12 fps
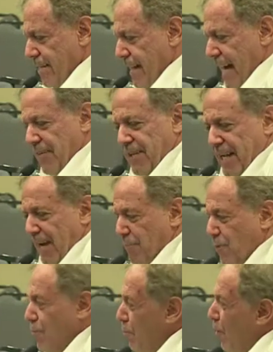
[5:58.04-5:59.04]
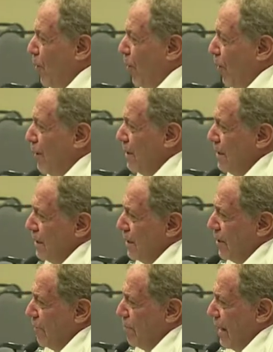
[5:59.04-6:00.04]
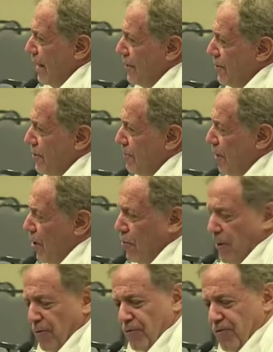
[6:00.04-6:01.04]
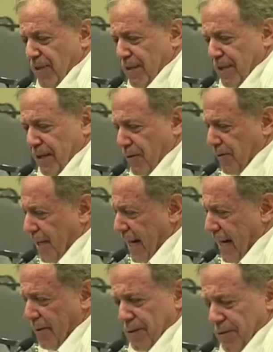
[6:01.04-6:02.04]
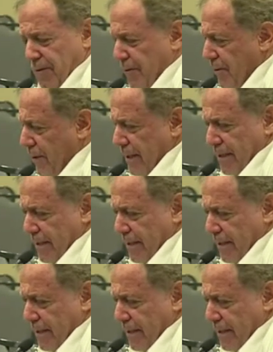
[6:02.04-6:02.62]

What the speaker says: outcomes were poor compared to Melbourne or Sydney or Darwin or